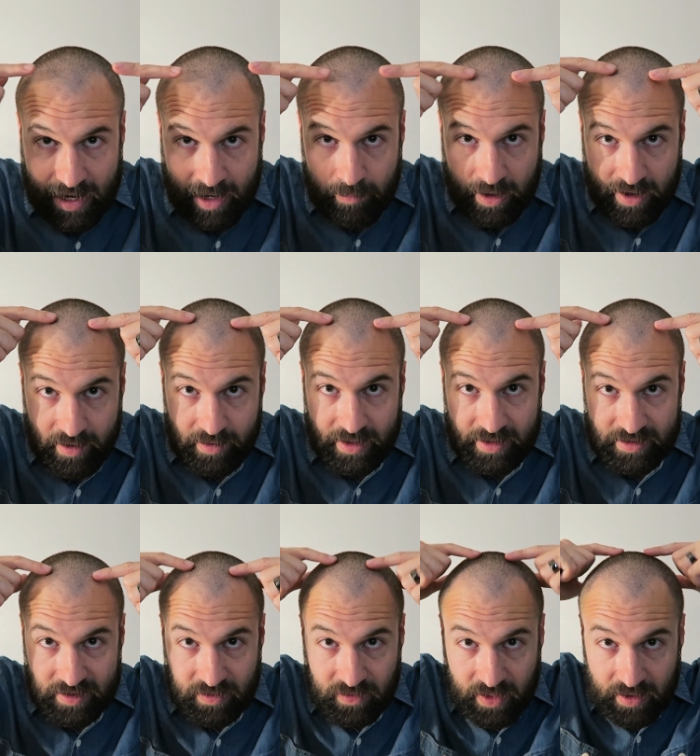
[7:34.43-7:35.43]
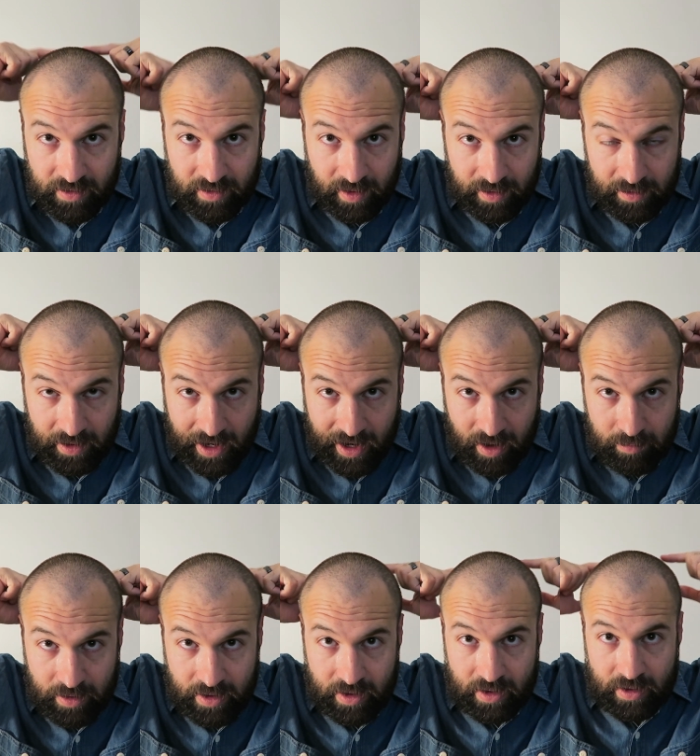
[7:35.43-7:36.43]
and my hair is thinner on
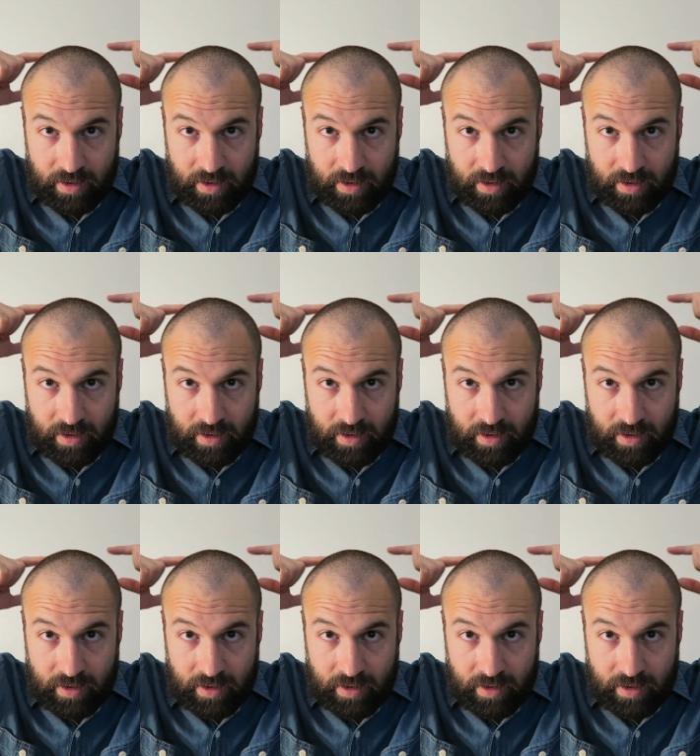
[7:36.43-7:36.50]
top,